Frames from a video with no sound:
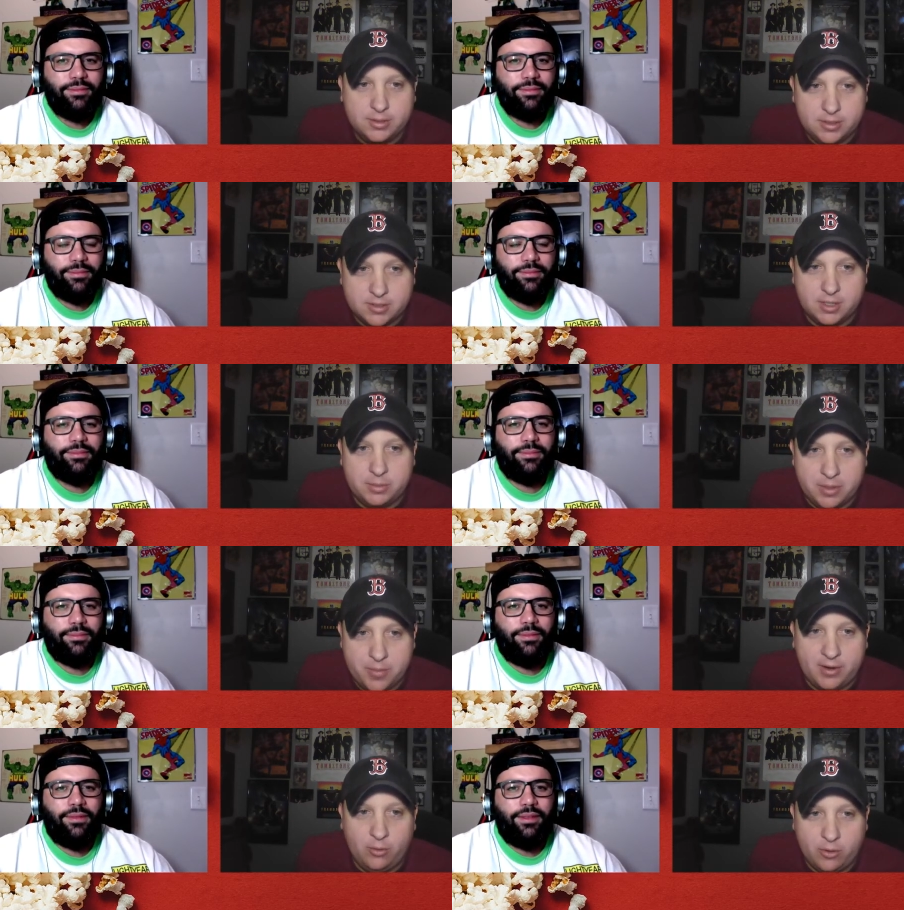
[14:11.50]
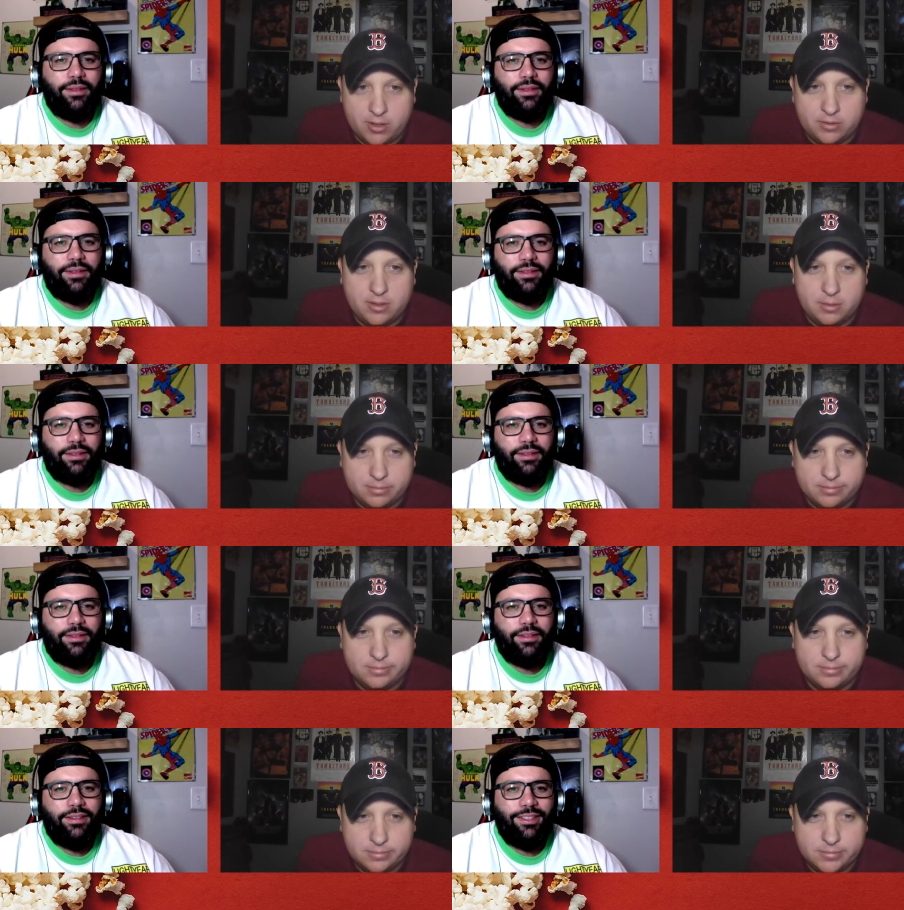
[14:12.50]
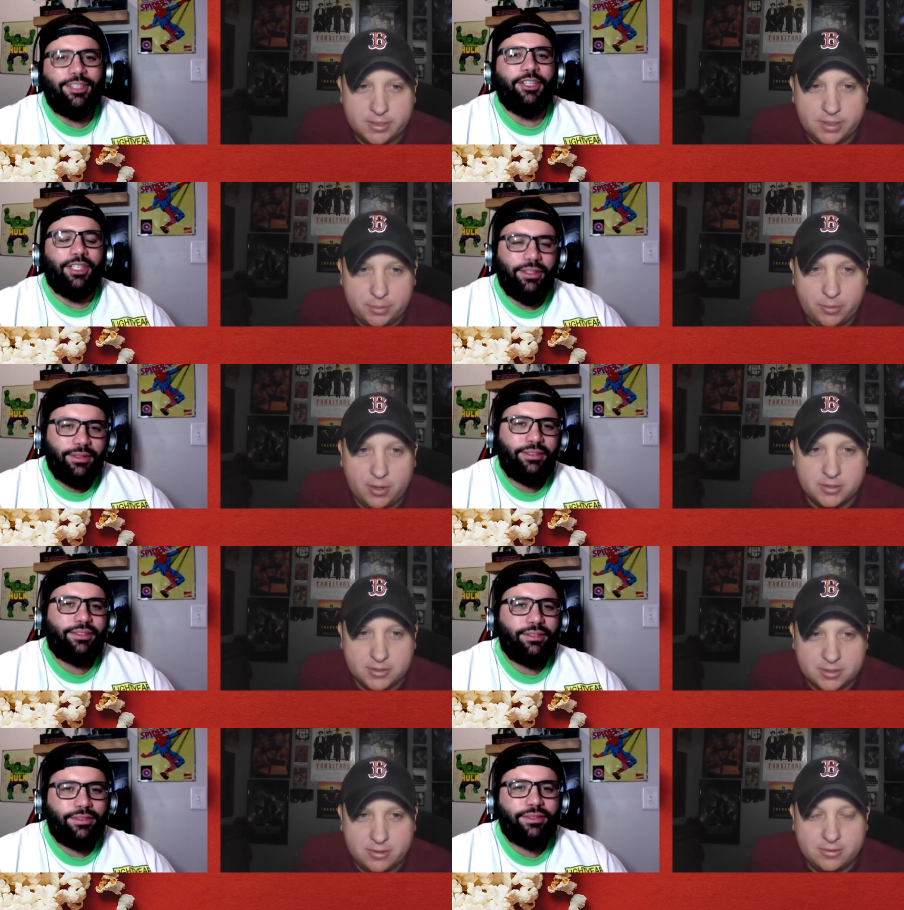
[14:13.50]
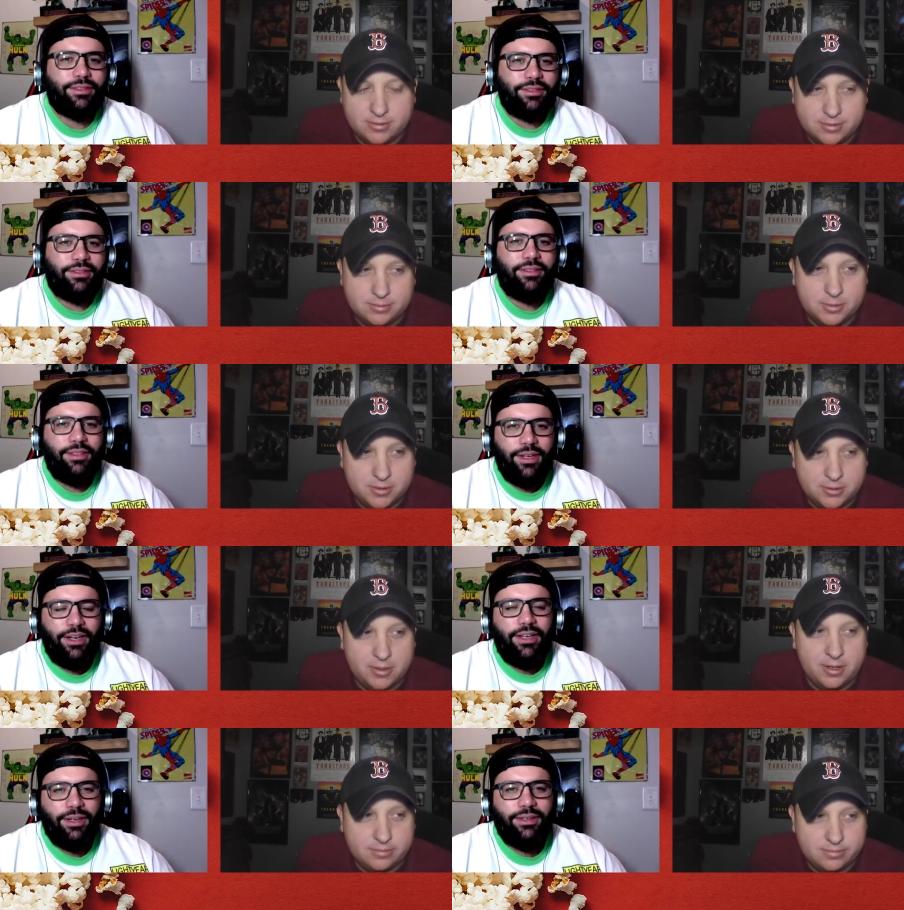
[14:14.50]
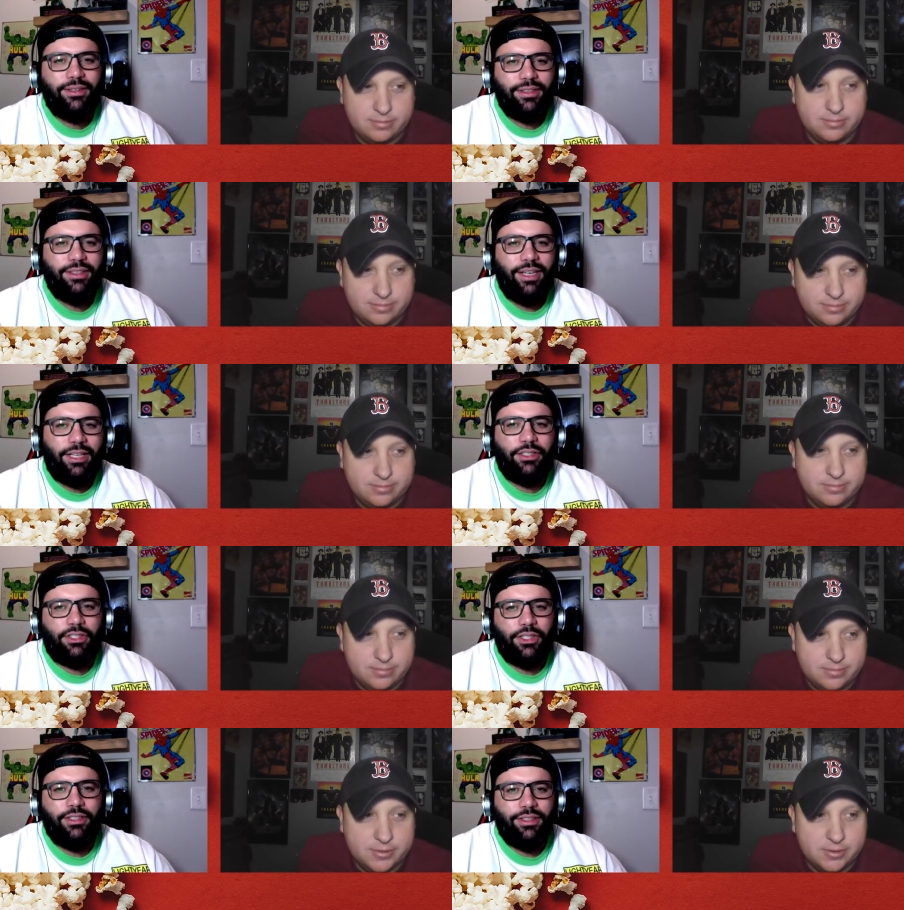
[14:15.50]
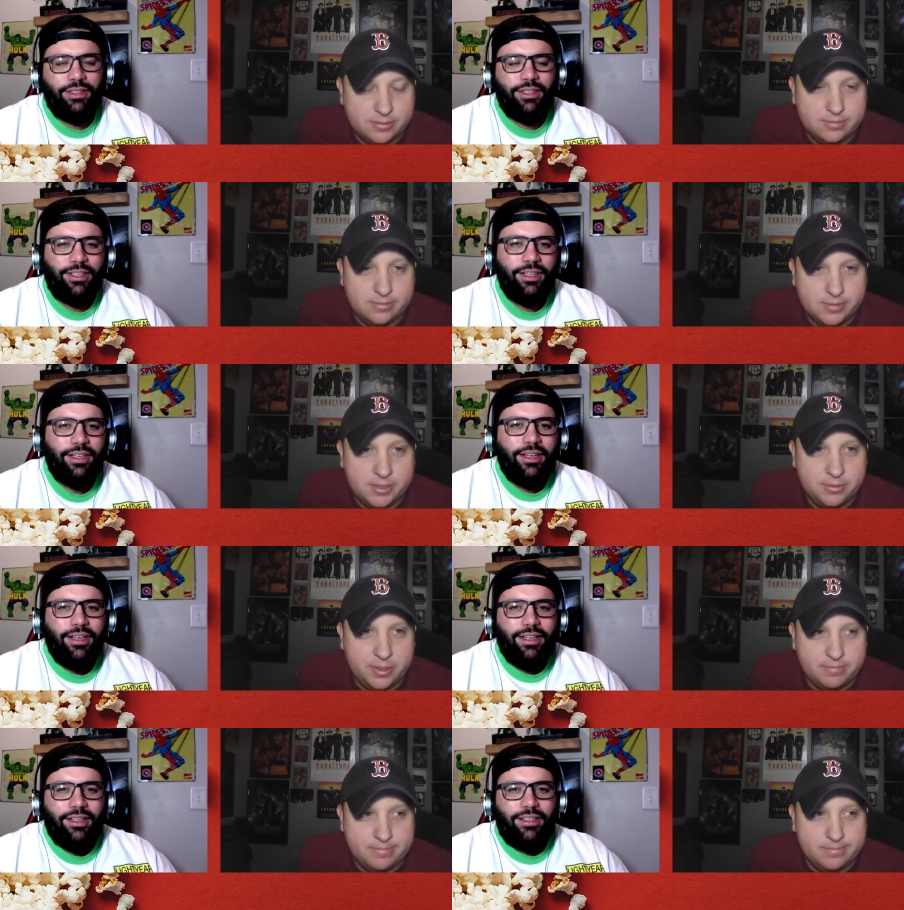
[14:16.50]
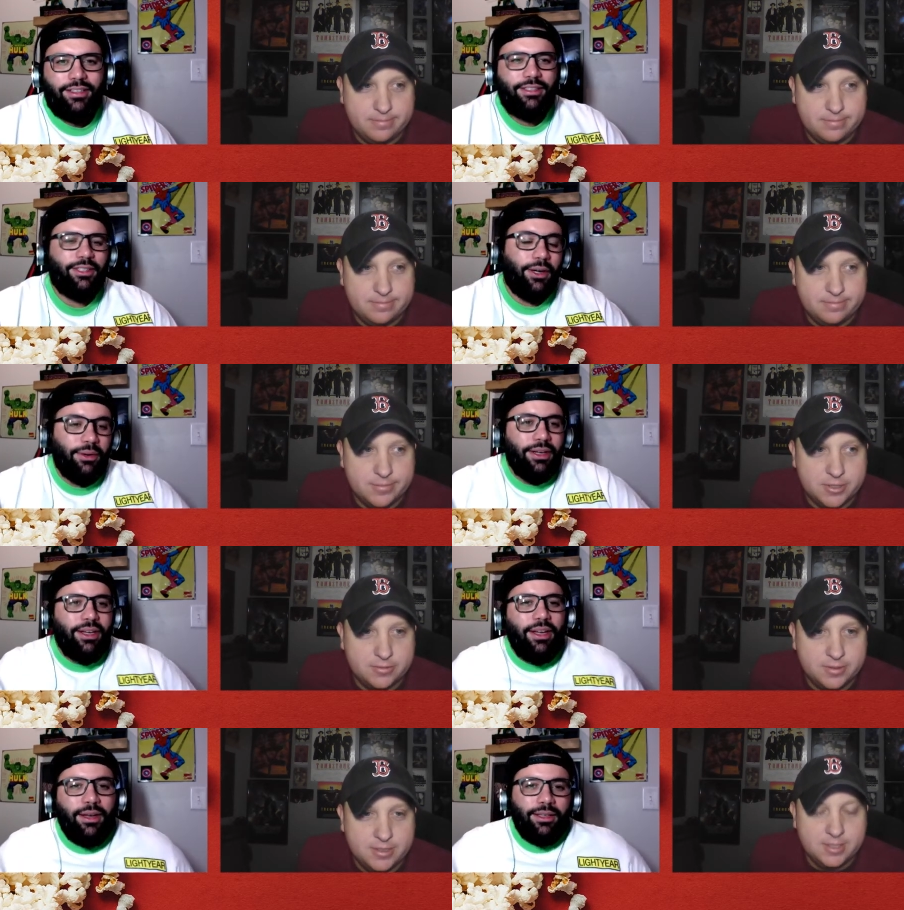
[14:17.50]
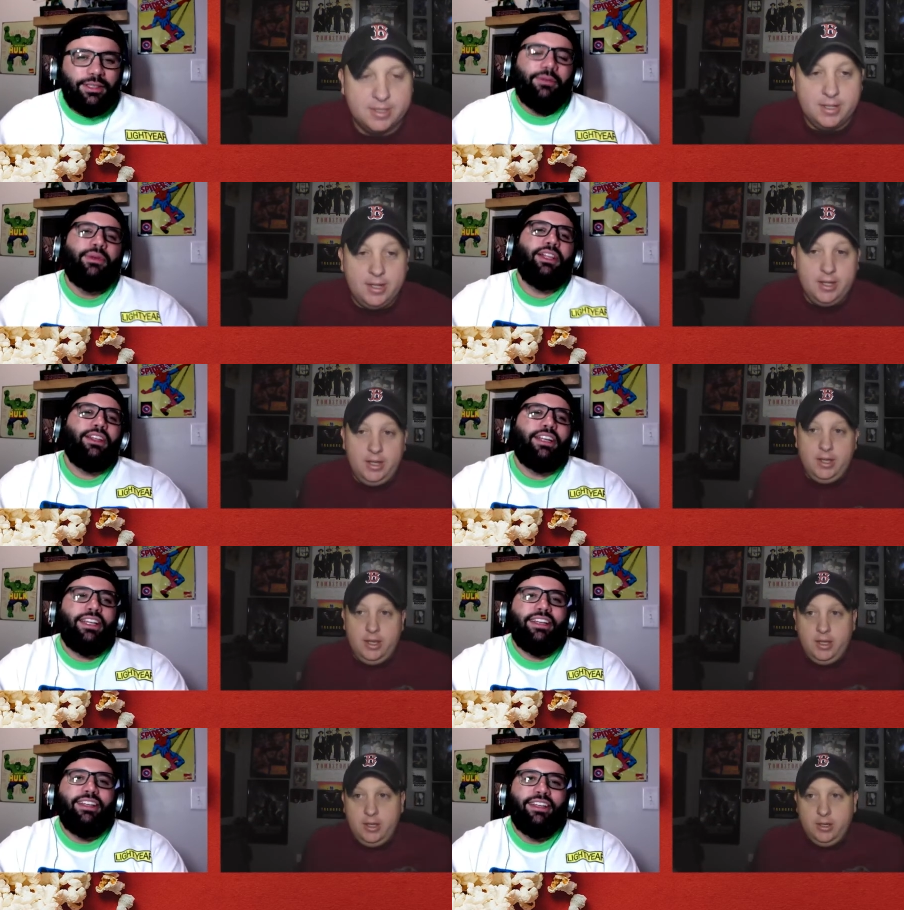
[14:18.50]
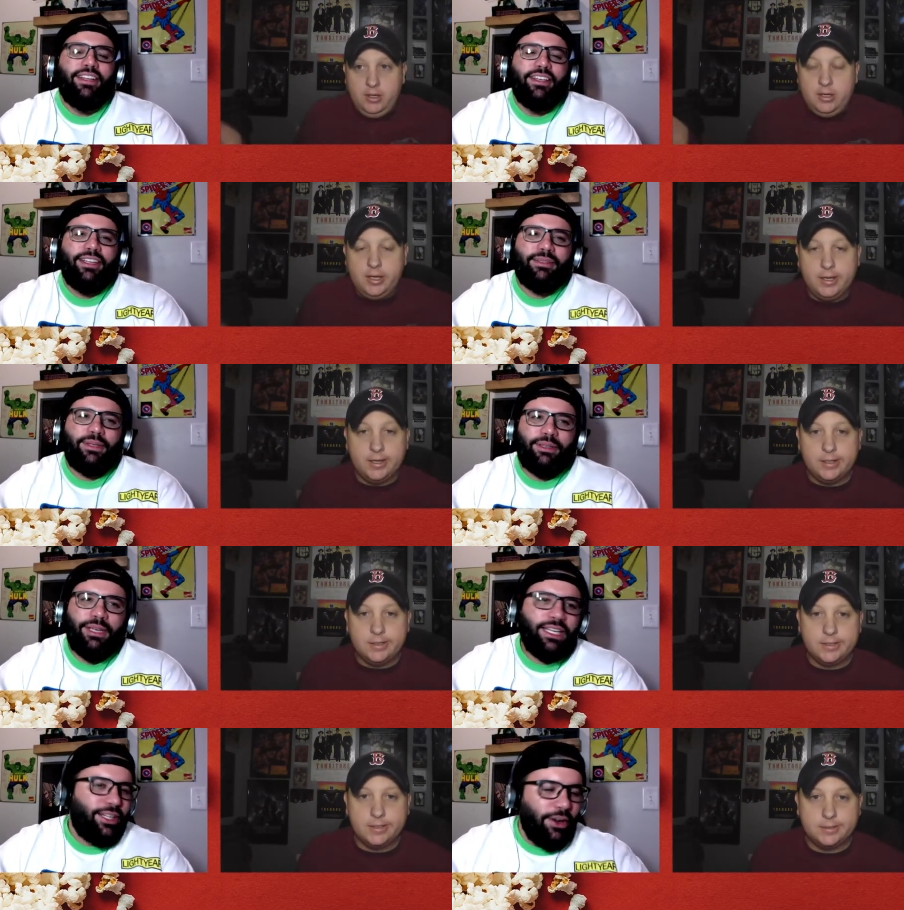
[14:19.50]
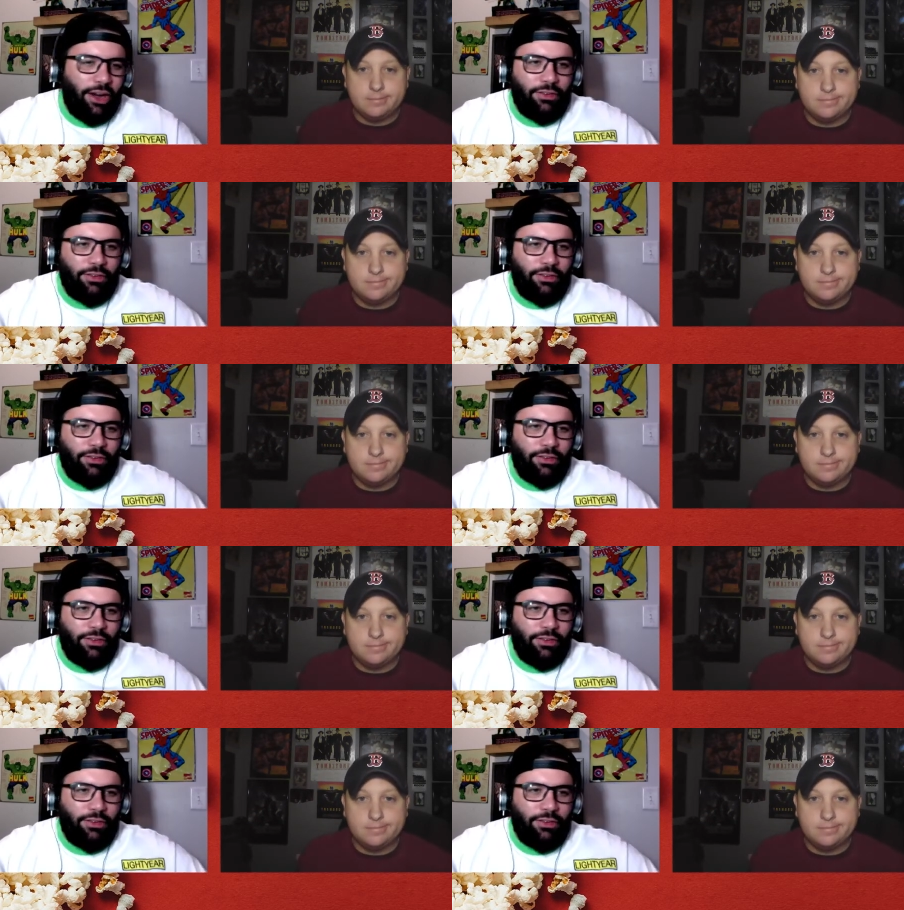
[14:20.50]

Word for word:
Speaker 1: It's going to be the Mandalorian theme. Good. The show.
Speaker 2: And there you go, as you should. Anyway. So, so reeling it in because we, we could golf a